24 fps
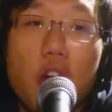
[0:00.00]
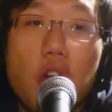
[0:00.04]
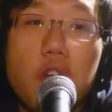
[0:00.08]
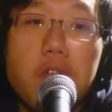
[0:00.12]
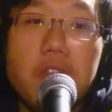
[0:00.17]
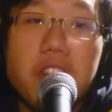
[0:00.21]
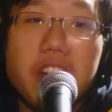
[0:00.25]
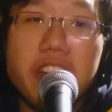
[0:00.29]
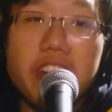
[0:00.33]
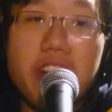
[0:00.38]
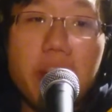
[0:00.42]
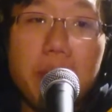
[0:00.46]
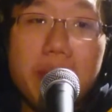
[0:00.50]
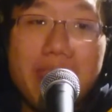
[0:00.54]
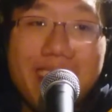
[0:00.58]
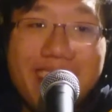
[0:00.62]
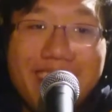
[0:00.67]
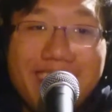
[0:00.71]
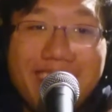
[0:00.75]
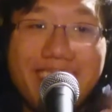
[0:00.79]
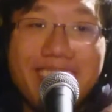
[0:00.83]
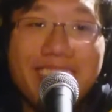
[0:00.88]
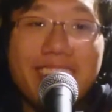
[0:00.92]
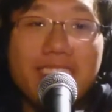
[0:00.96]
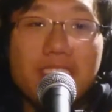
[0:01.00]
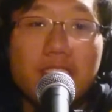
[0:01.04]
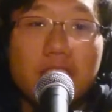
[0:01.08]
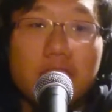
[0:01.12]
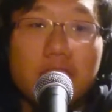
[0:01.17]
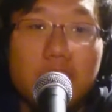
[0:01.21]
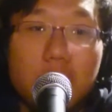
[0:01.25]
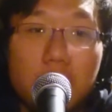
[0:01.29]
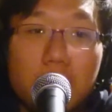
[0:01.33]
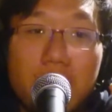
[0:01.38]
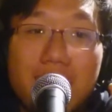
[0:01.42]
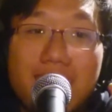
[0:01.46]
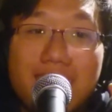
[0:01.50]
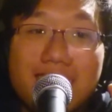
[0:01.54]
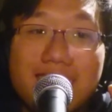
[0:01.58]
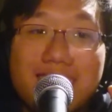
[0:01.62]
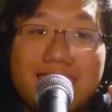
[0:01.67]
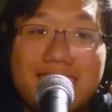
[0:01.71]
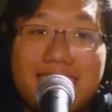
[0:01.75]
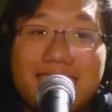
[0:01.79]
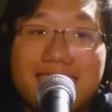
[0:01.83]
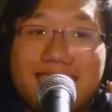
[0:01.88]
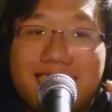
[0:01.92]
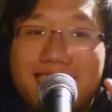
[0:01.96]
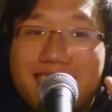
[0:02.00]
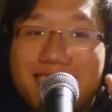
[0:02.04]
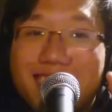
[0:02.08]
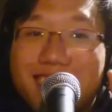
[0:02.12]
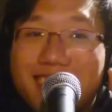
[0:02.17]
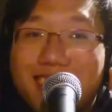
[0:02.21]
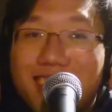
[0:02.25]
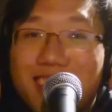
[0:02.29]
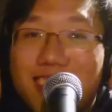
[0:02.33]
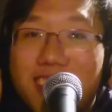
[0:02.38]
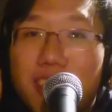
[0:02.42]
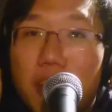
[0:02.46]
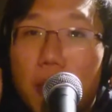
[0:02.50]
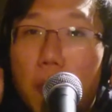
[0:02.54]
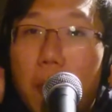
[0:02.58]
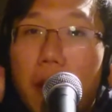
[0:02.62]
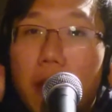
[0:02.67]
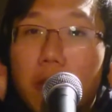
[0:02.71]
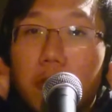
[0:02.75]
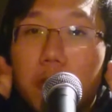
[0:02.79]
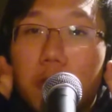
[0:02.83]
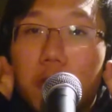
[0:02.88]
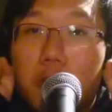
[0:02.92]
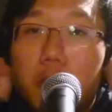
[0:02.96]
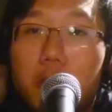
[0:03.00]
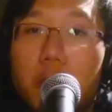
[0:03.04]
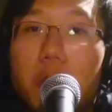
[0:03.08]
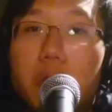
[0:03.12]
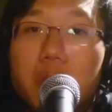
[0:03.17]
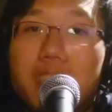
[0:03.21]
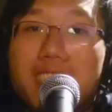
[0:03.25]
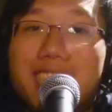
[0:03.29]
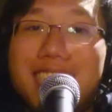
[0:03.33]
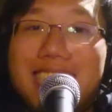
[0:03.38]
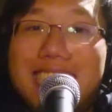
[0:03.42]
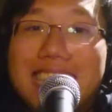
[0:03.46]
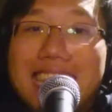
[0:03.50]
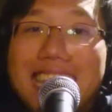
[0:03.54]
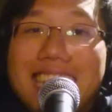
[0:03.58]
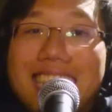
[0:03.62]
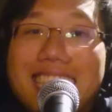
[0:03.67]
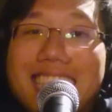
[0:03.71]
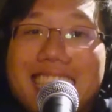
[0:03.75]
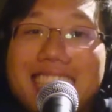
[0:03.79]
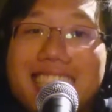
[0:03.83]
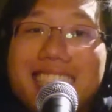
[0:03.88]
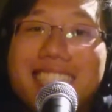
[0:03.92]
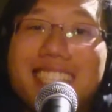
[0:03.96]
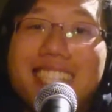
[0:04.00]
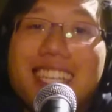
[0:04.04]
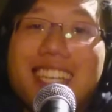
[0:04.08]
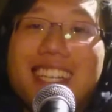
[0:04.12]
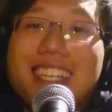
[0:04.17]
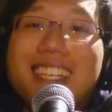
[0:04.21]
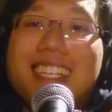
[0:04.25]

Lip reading: overcoming hurdles a writer sets just to show how strong she is,